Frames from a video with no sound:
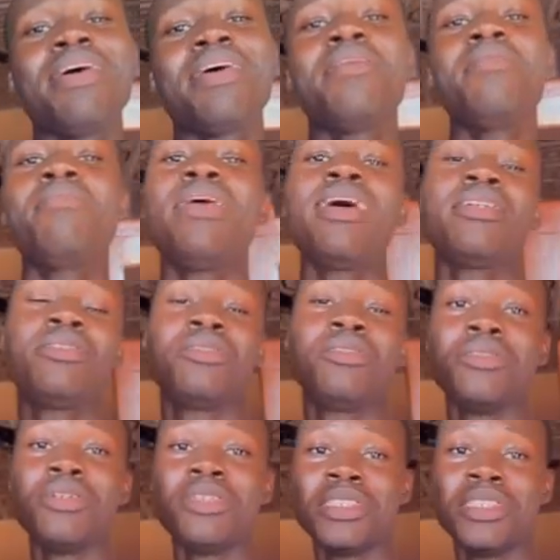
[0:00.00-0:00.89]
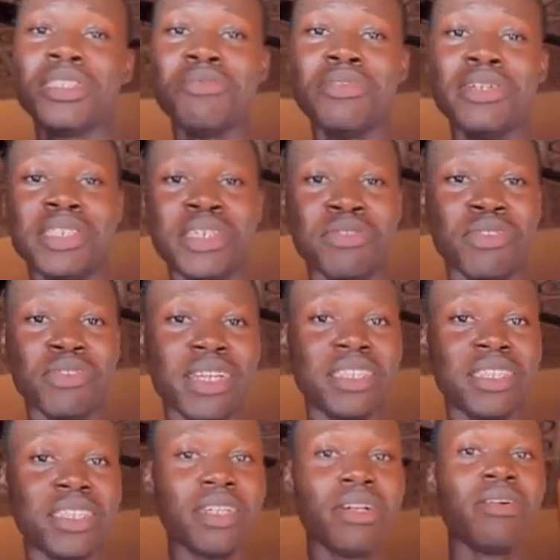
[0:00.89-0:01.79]
welcome back to Nursing with
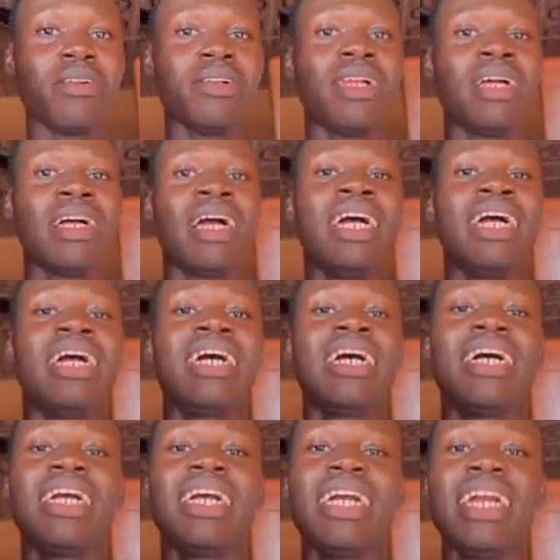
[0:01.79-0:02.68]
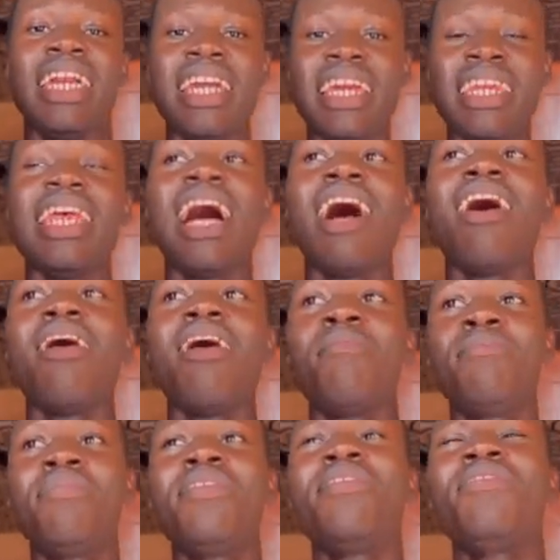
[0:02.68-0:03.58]
Evangel. In
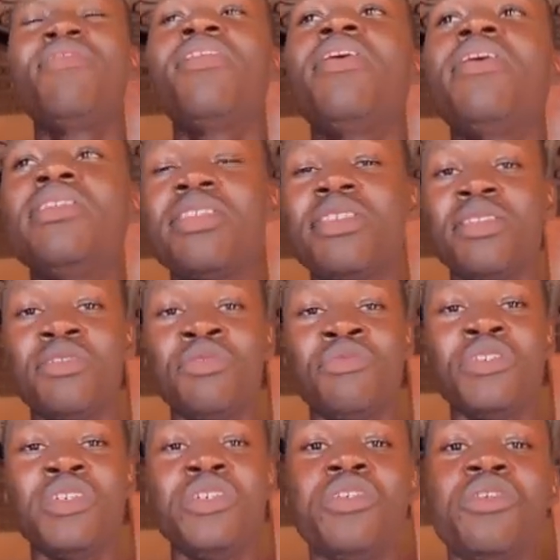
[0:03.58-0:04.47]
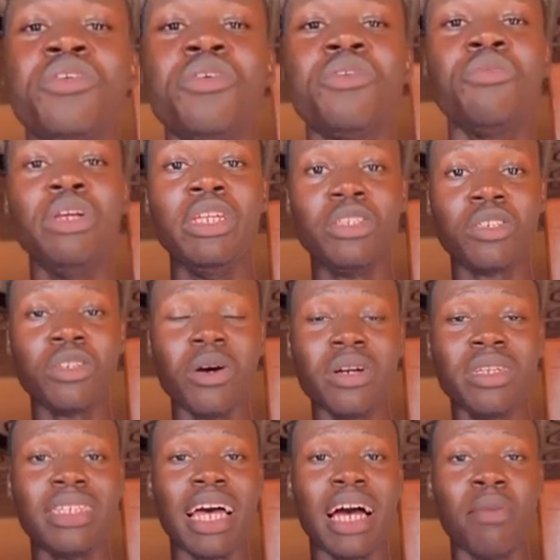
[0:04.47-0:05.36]
our previous video, we
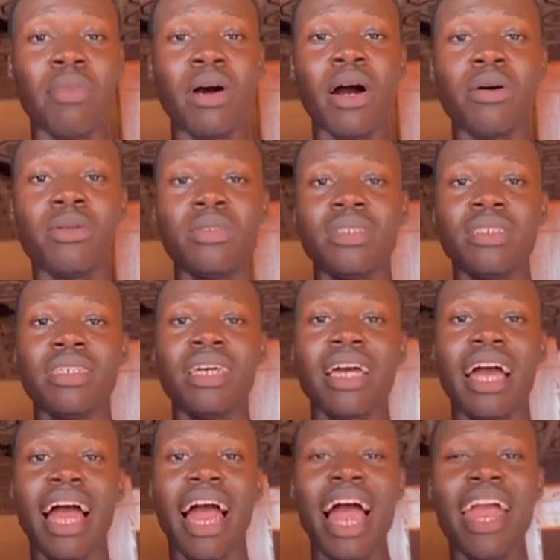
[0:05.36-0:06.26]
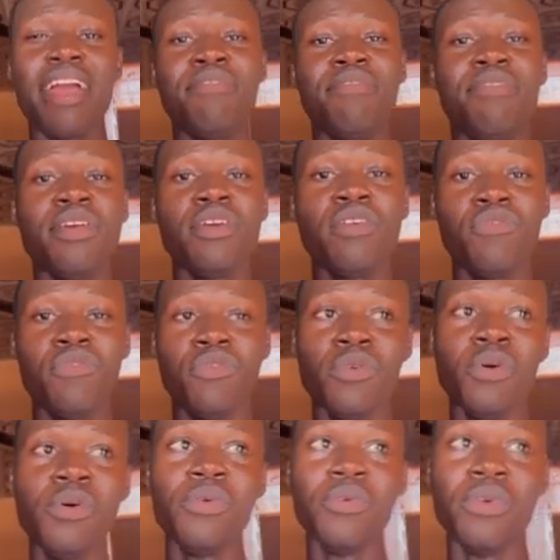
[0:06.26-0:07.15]
talked about IV
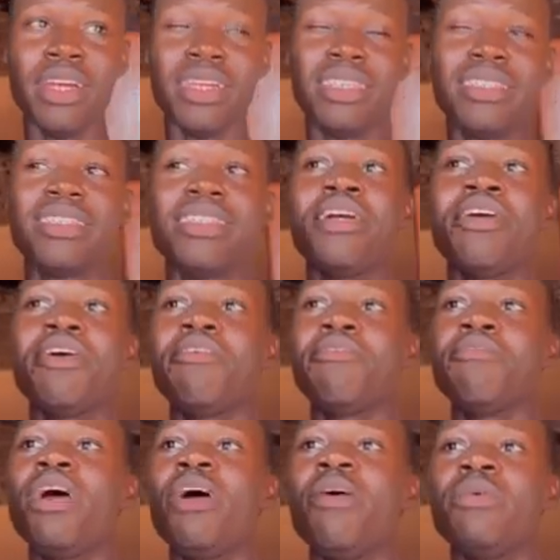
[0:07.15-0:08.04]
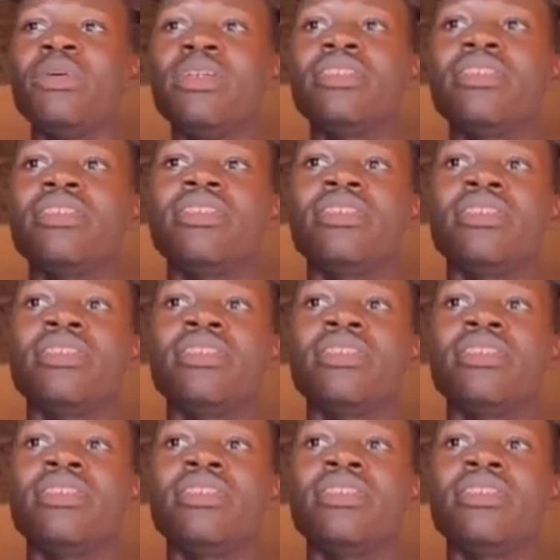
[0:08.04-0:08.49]
flow rate, where we